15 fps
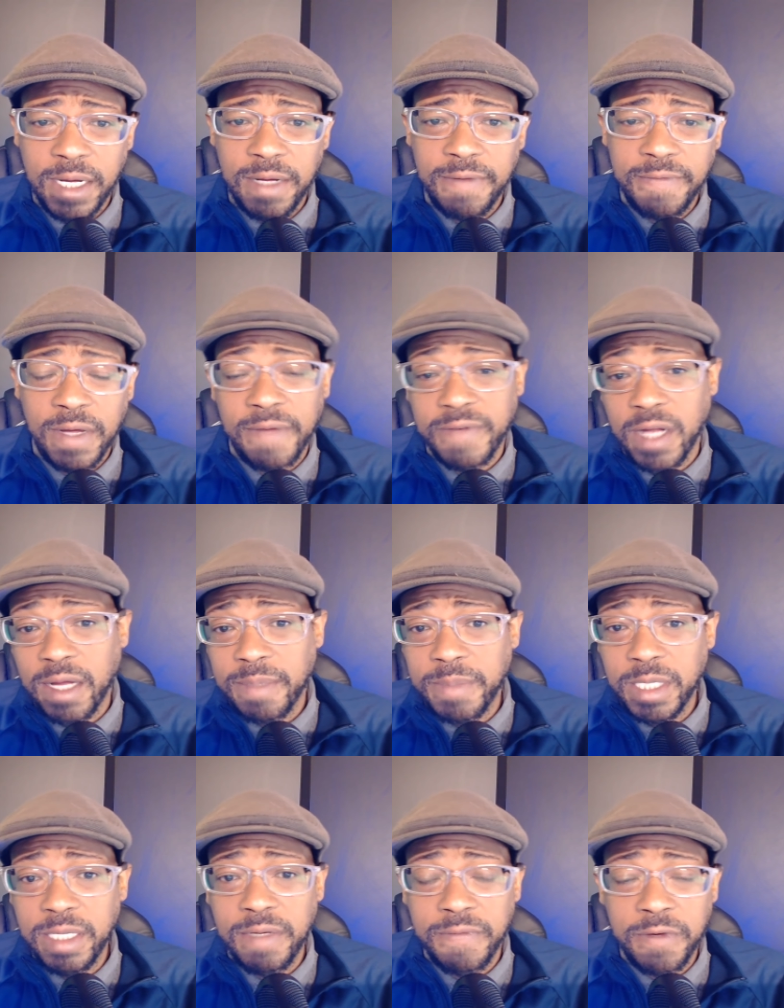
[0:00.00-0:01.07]
of, of
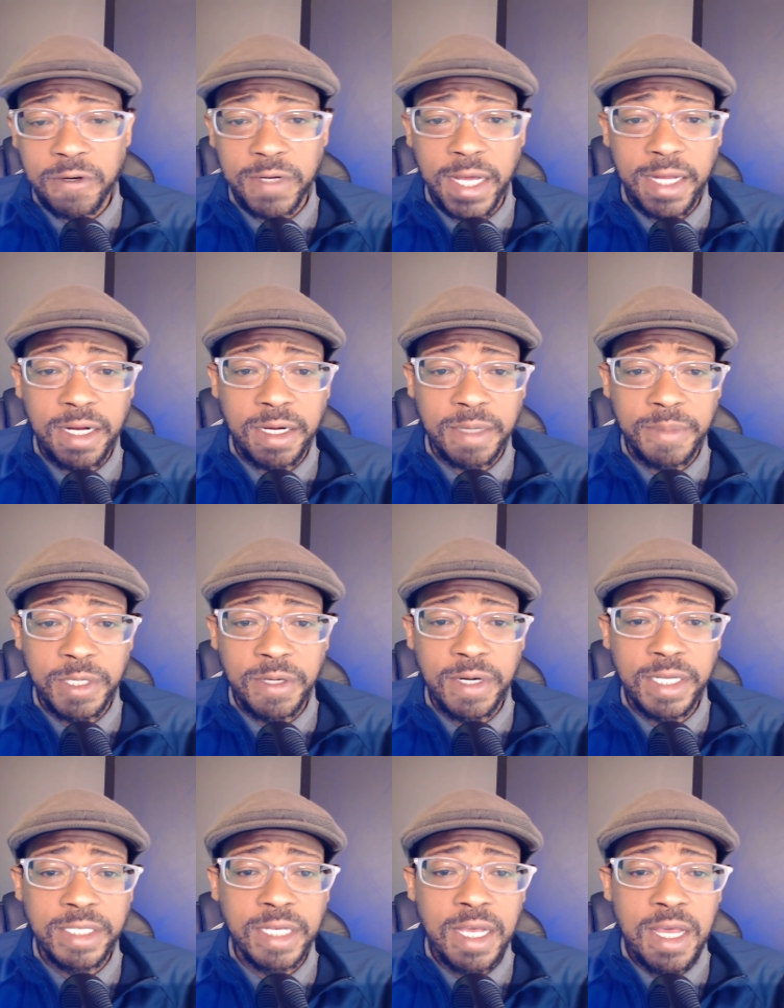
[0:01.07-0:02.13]
non-belief, creating
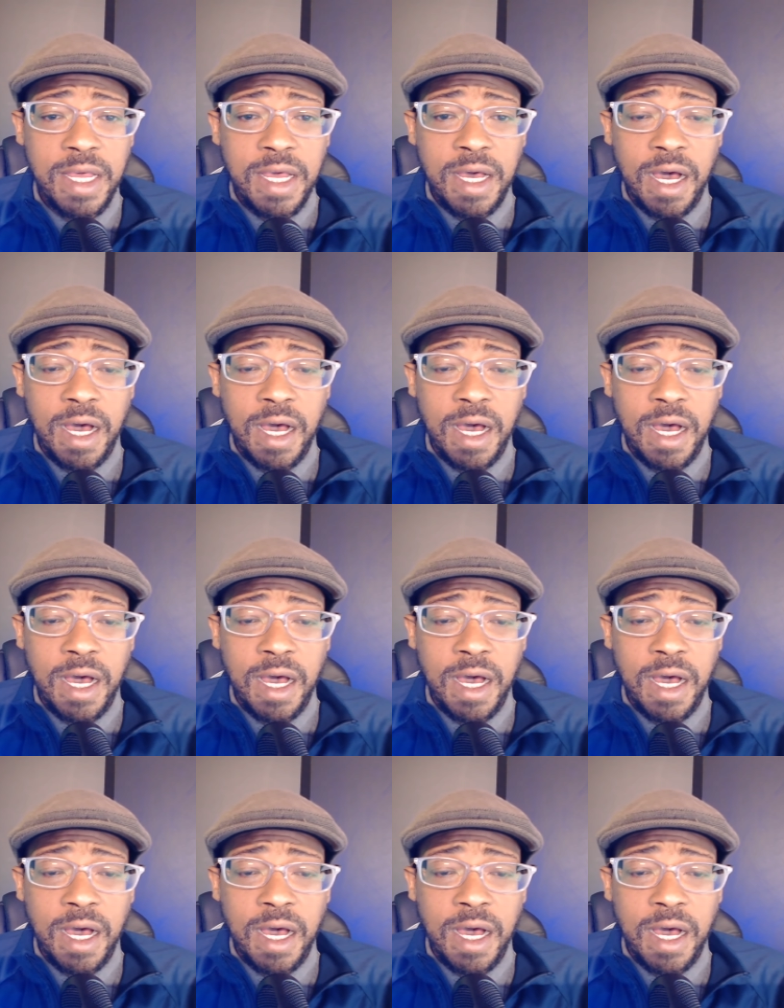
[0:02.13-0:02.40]
communities